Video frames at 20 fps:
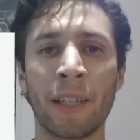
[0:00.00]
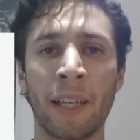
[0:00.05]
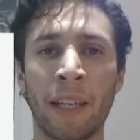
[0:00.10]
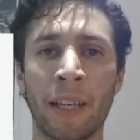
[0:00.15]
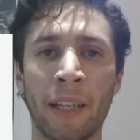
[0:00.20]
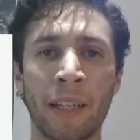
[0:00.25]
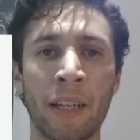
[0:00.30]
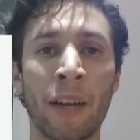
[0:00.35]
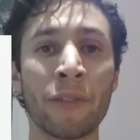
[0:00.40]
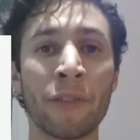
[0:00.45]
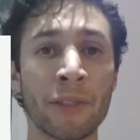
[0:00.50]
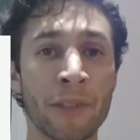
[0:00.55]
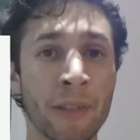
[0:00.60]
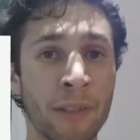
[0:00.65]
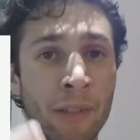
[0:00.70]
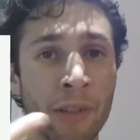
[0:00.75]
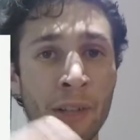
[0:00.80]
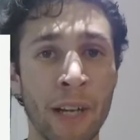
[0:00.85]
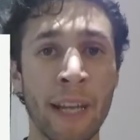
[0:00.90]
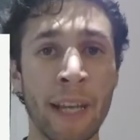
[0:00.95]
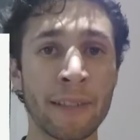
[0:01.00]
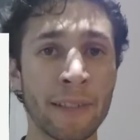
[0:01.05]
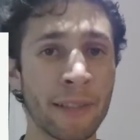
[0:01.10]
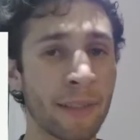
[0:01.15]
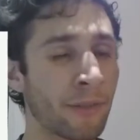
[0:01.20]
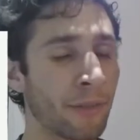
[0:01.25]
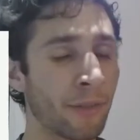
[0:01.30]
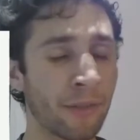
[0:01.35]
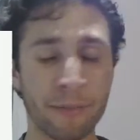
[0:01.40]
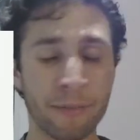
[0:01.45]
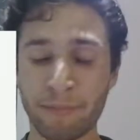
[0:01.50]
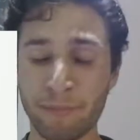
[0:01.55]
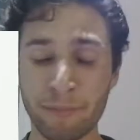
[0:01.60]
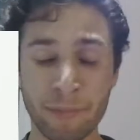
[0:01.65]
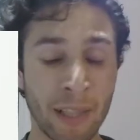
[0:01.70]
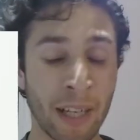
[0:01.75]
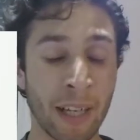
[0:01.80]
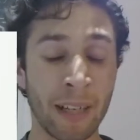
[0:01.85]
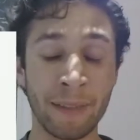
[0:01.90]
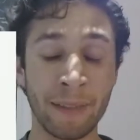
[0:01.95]
And obviously our ancestors
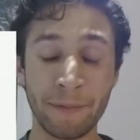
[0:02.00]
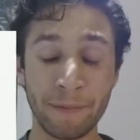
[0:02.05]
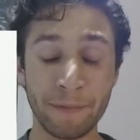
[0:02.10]
got